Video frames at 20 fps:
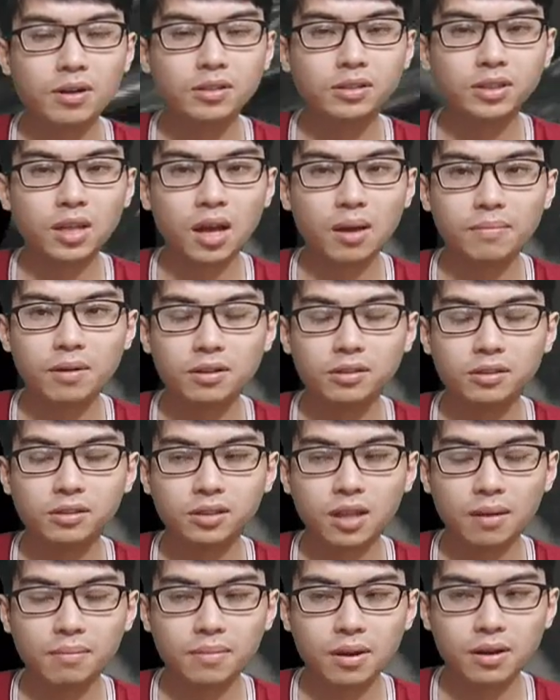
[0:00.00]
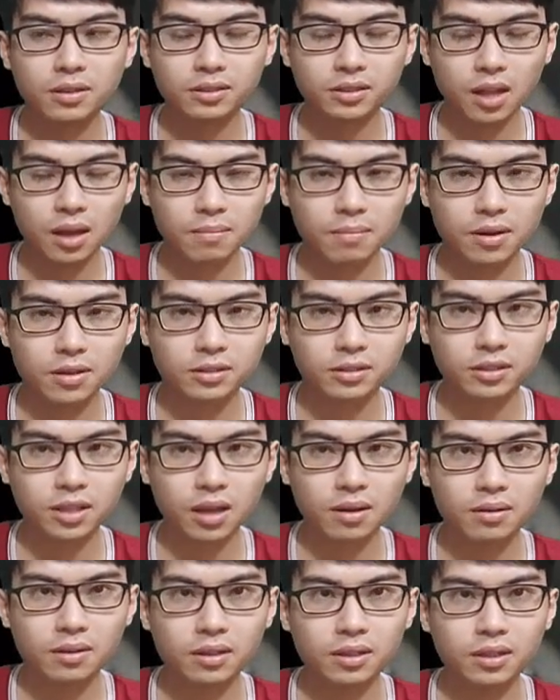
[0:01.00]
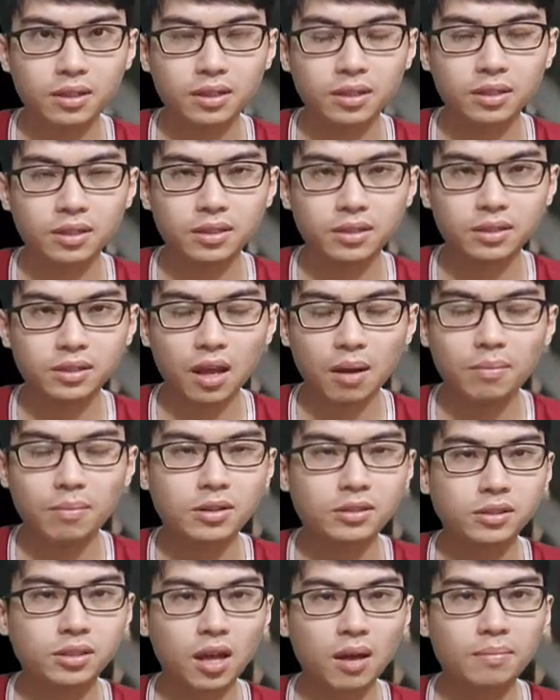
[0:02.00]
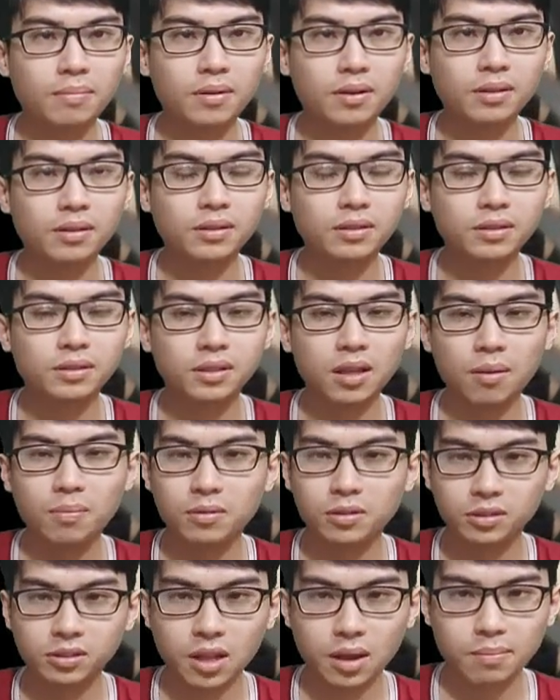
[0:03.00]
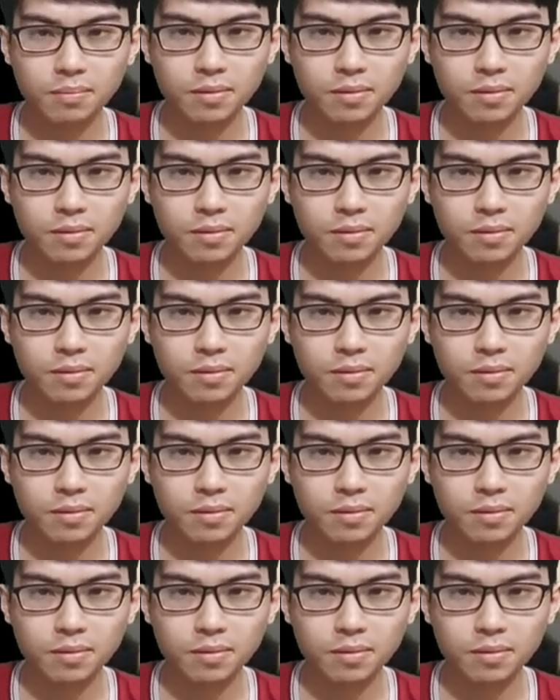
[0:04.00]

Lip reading: choice but to listen to Jan try to convince her that her murderer and